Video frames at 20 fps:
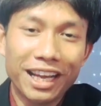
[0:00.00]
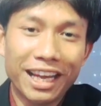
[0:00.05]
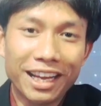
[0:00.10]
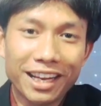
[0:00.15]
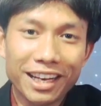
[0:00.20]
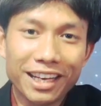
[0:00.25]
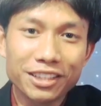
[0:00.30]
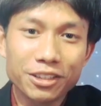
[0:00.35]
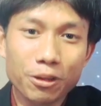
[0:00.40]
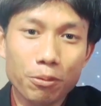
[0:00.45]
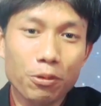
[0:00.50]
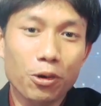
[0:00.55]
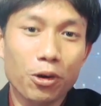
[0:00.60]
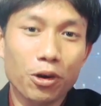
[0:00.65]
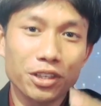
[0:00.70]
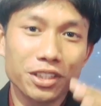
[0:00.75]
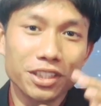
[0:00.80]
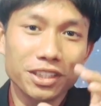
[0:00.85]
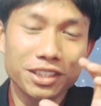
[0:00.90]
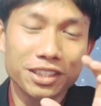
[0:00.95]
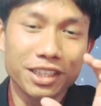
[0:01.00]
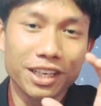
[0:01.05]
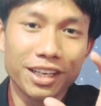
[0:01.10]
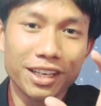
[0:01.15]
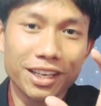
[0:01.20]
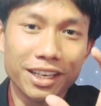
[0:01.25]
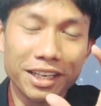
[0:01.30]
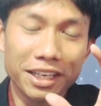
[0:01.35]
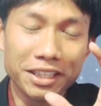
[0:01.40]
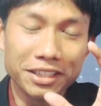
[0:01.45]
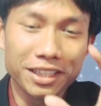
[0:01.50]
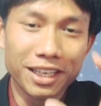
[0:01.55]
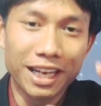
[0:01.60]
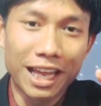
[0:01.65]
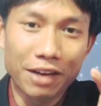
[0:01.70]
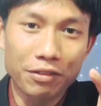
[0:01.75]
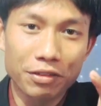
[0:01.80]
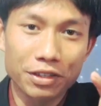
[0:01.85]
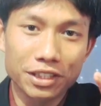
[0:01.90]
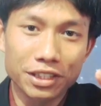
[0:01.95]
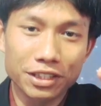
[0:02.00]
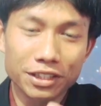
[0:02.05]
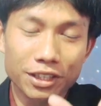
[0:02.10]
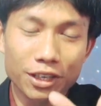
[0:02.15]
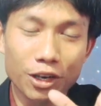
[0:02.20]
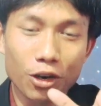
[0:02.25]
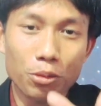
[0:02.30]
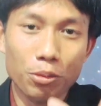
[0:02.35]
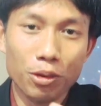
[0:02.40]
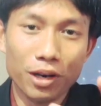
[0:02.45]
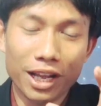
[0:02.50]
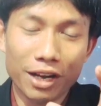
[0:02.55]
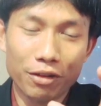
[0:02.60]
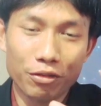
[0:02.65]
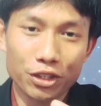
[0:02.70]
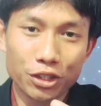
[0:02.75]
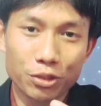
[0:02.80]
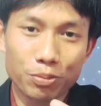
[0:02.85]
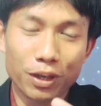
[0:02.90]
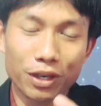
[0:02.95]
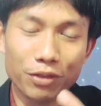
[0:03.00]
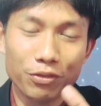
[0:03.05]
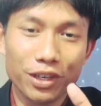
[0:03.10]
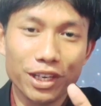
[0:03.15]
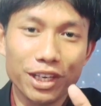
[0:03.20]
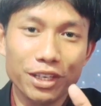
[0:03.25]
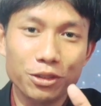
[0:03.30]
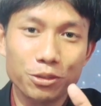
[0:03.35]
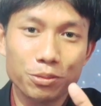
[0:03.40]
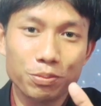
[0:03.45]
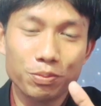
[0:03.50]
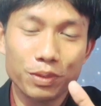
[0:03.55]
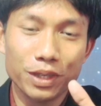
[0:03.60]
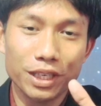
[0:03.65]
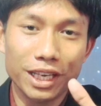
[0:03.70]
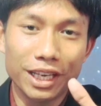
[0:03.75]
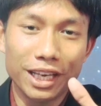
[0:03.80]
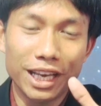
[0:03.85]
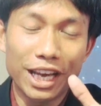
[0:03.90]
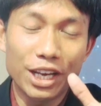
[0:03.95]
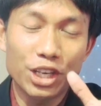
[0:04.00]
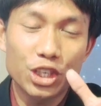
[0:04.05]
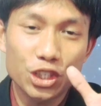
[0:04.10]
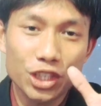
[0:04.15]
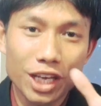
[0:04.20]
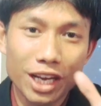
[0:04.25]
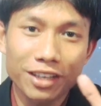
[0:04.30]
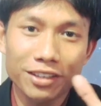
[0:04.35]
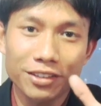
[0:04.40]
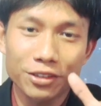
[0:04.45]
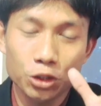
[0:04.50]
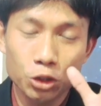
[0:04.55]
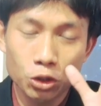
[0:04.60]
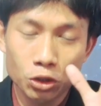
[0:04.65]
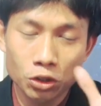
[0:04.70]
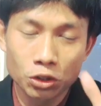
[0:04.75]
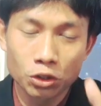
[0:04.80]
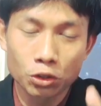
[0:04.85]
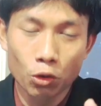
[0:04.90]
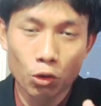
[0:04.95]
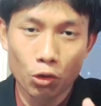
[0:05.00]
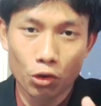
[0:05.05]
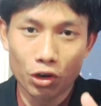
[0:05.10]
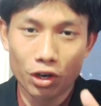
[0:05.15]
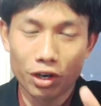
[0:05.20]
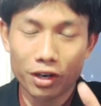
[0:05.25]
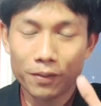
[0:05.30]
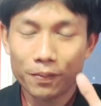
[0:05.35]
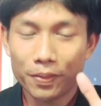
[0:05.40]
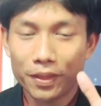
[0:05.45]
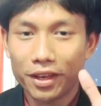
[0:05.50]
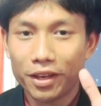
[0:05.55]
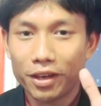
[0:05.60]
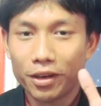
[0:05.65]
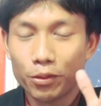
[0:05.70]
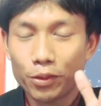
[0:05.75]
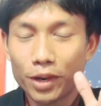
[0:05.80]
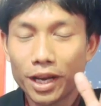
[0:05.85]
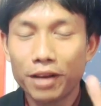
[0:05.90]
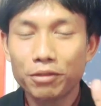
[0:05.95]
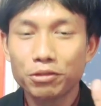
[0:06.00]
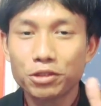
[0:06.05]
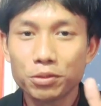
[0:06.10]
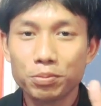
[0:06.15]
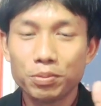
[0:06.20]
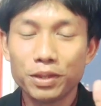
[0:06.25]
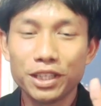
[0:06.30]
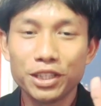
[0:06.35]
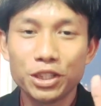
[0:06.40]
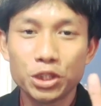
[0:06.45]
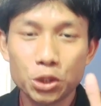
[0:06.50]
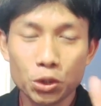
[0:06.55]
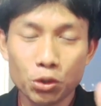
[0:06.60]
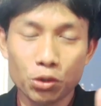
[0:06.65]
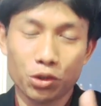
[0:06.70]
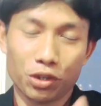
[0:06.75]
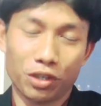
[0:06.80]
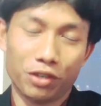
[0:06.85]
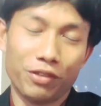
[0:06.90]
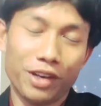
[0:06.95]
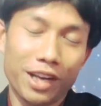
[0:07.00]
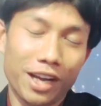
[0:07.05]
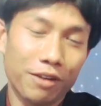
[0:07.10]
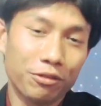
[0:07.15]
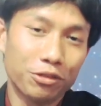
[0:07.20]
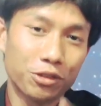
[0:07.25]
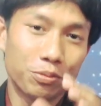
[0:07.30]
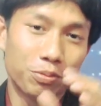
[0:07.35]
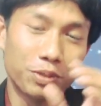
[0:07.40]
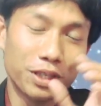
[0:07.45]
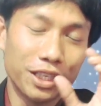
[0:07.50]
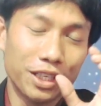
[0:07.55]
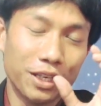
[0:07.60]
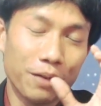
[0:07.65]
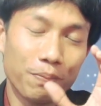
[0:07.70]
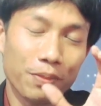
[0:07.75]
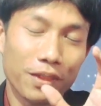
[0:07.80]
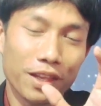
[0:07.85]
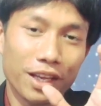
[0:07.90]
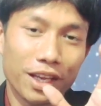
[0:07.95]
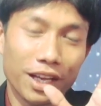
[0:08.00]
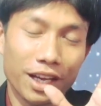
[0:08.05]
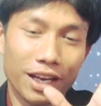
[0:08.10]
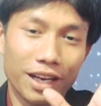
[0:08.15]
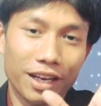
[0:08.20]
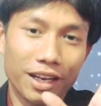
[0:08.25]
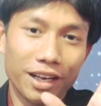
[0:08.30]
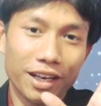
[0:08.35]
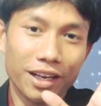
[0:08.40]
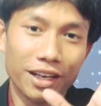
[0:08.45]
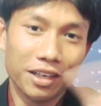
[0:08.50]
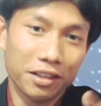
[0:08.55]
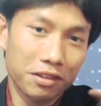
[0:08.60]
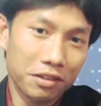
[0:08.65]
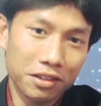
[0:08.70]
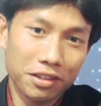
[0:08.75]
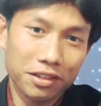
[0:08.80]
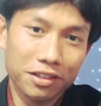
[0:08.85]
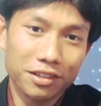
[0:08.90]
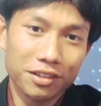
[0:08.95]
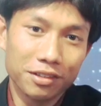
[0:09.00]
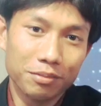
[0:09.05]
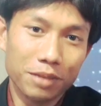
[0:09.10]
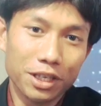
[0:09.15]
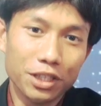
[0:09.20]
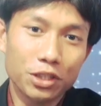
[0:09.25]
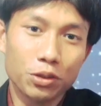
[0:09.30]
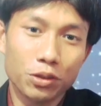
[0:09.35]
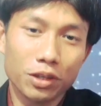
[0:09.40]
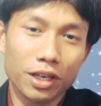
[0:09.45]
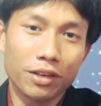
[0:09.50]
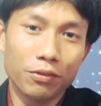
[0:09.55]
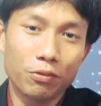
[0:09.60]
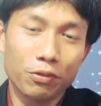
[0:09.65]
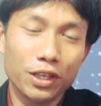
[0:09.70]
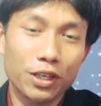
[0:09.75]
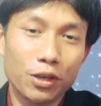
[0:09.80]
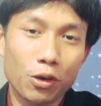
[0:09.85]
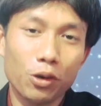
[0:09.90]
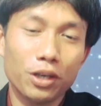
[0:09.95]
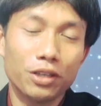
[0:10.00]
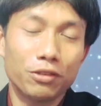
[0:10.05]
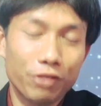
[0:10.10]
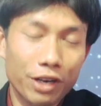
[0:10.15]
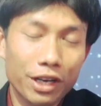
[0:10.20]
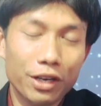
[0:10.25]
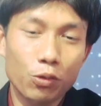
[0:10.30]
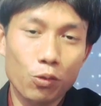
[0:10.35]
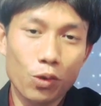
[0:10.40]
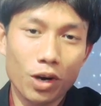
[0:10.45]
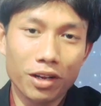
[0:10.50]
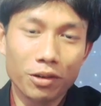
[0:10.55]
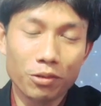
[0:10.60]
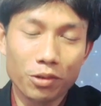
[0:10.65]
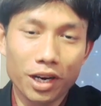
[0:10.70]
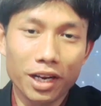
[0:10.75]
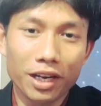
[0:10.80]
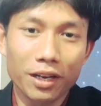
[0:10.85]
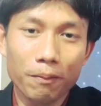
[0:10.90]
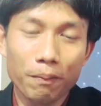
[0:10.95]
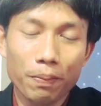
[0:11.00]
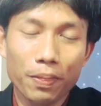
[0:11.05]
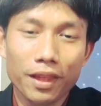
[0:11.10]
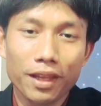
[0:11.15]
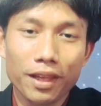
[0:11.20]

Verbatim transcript: English, of course, is an easy language, it's a global language, but we need to be exact sure. We have to be sure. We have to be uh, make sure that we know it very well, right?